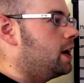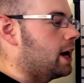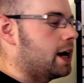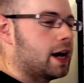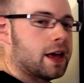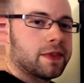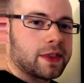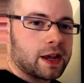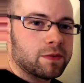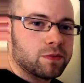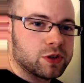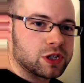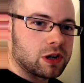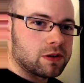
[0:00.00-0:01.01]
then
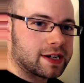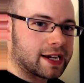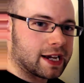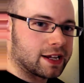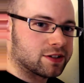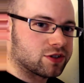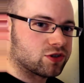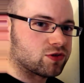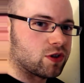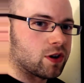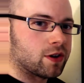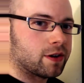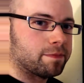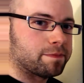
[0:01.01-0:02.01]
we don't get a
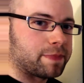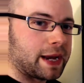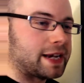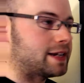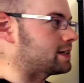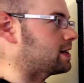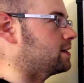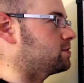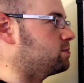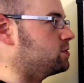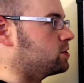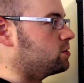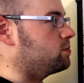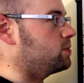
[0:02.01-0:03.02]
strong base as we
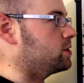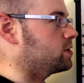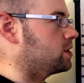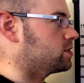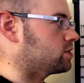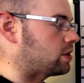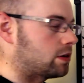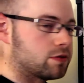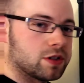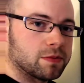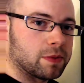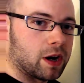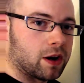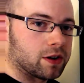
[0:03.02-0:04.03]
do with
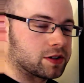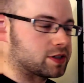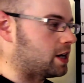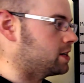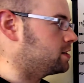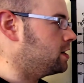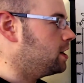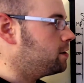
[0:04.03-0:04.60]
sodium oxide.